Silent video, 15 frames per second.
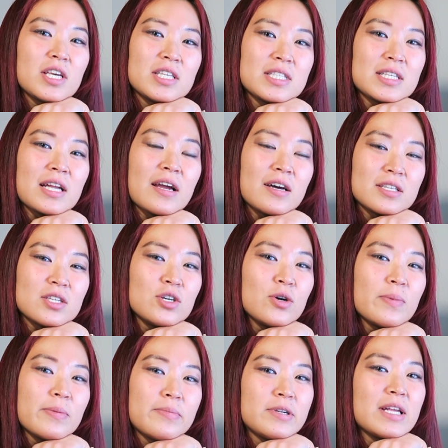this, and I also
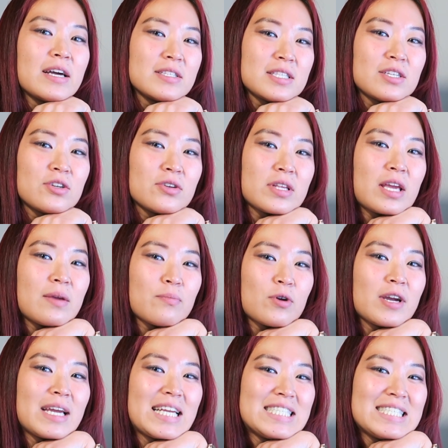hope I'm pronouncing your name
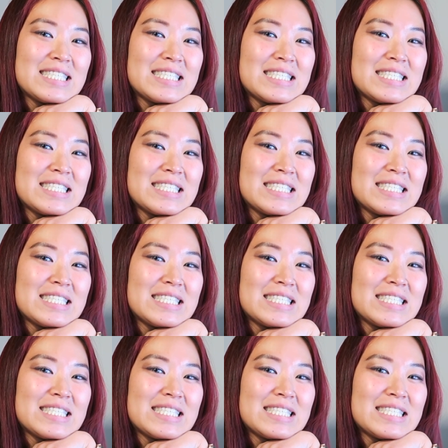right.